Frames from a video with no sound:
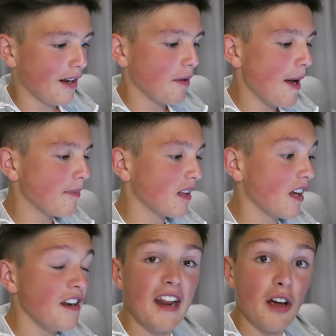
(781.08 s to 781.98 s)
Now you may be
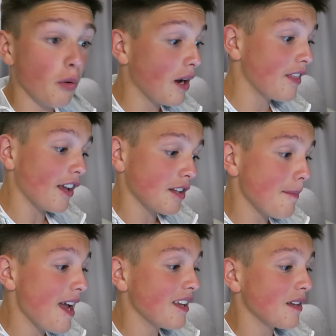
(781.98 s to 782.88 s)
thinking, Nidoqueen, that's
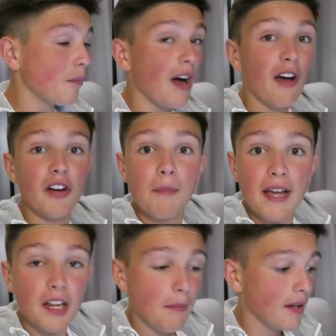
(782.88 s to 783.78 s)
amazing. Why aren't you
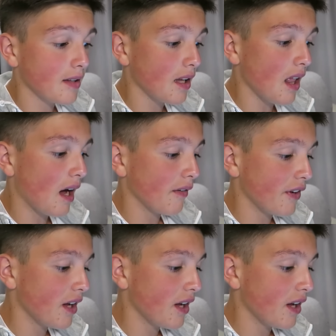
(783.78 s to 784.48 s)
making a big deal out of